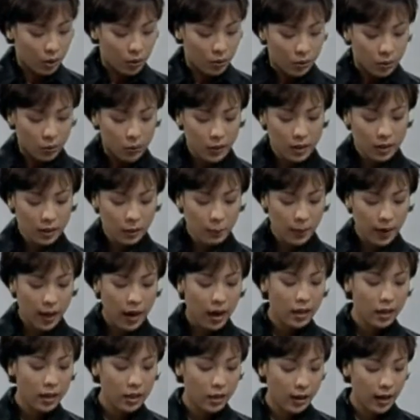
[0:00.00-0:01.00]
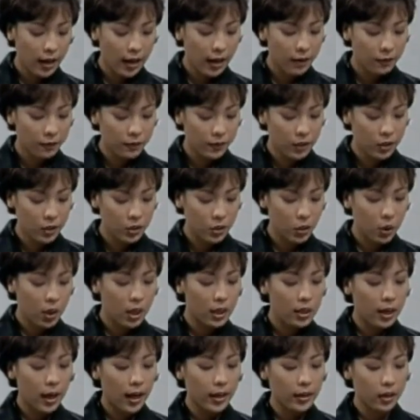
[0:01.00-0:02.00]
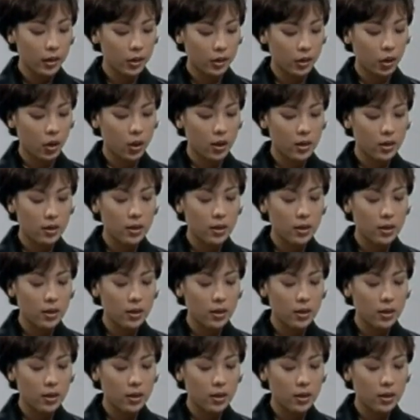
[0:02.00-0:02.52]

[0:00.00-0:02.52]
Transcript: Read the paragraph and draw a line across